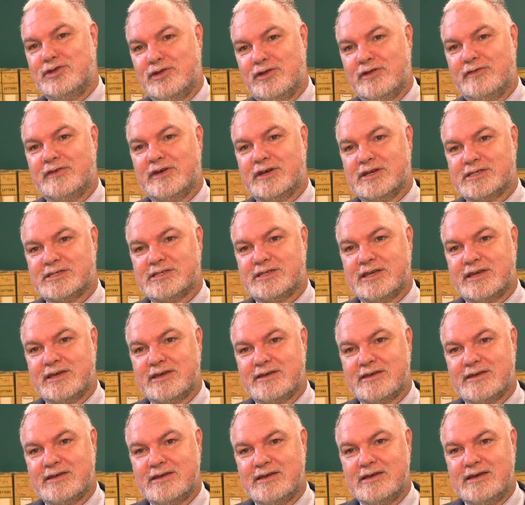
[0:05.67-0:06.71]
University.
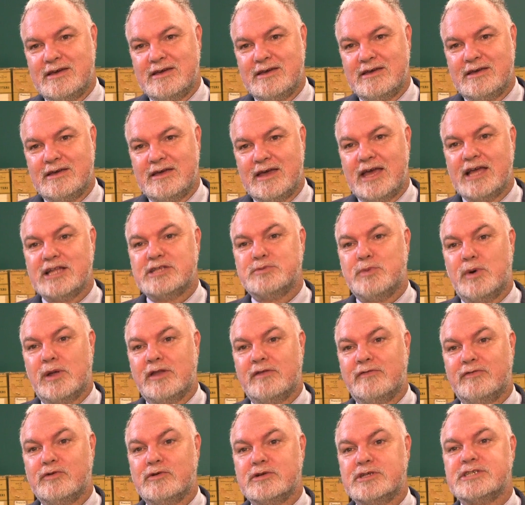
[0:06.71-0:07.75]
It's
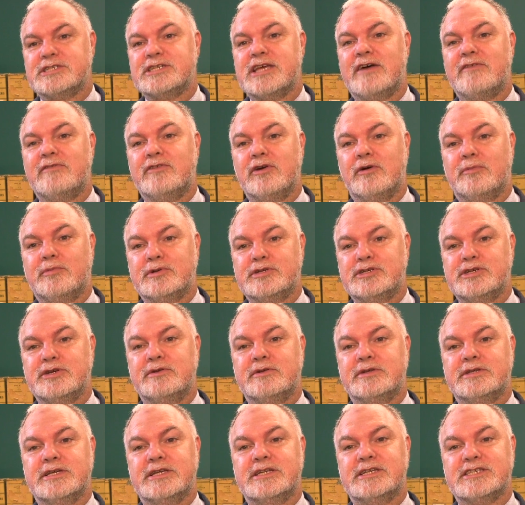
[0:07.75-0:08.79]
wonderful just to have the
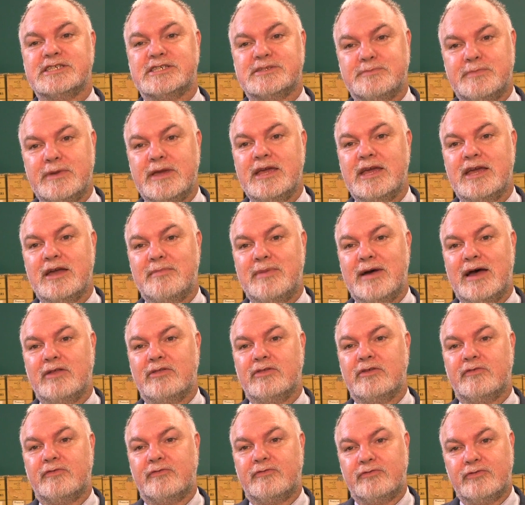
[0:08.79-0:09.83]
opportunity to speak about
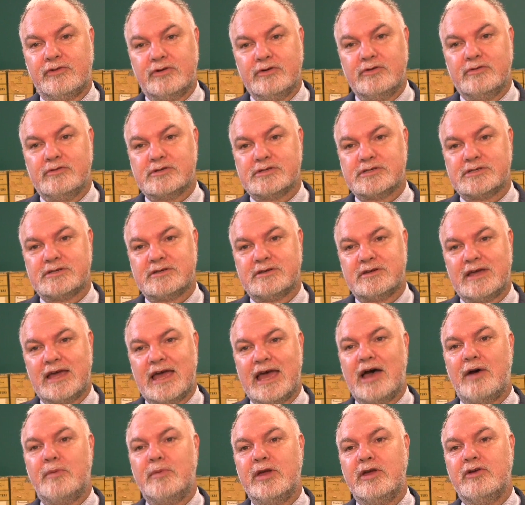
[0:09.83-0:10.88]
the fruit,
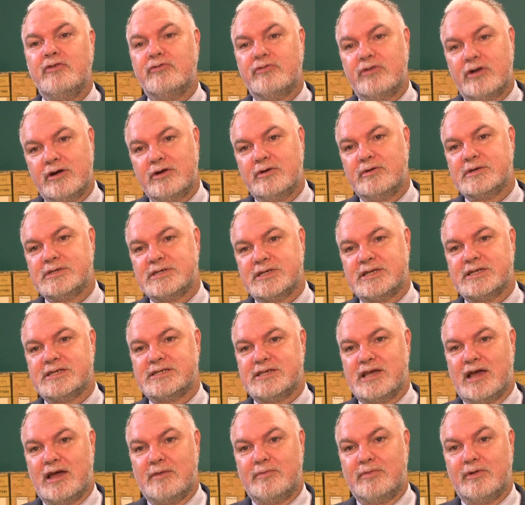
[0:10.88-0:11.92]
how we grow as a
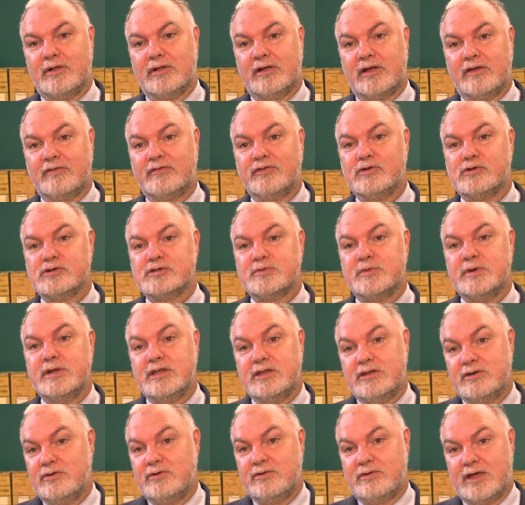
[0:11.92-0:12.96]
disciple. And of course, we
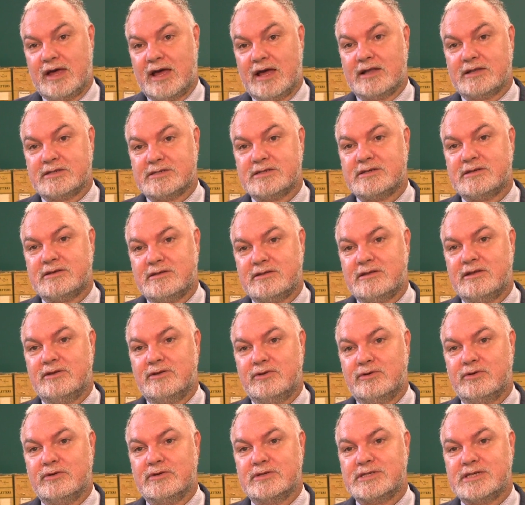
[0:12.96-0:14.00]
do that, the
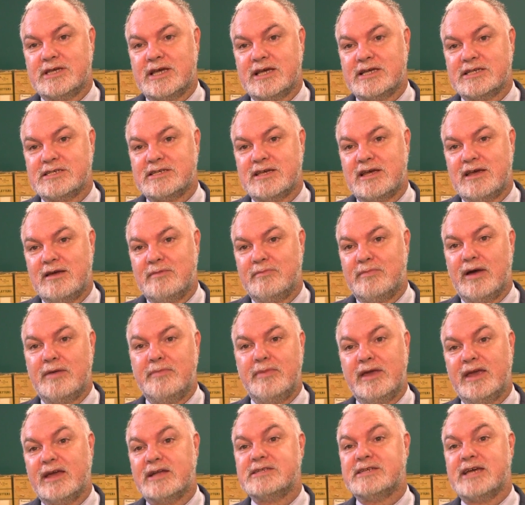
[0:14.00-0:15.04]
Lord says, by
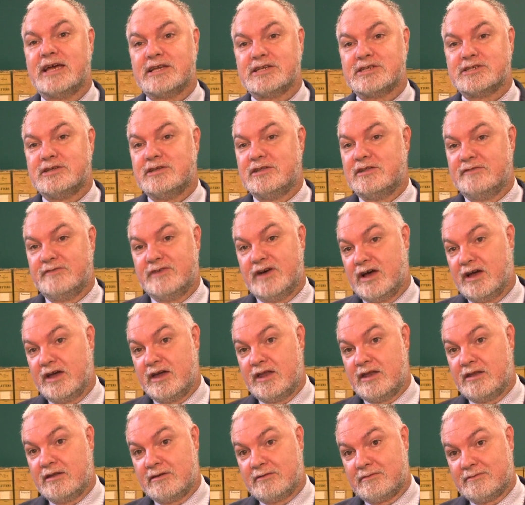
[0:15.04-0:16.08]
being attached to the vine.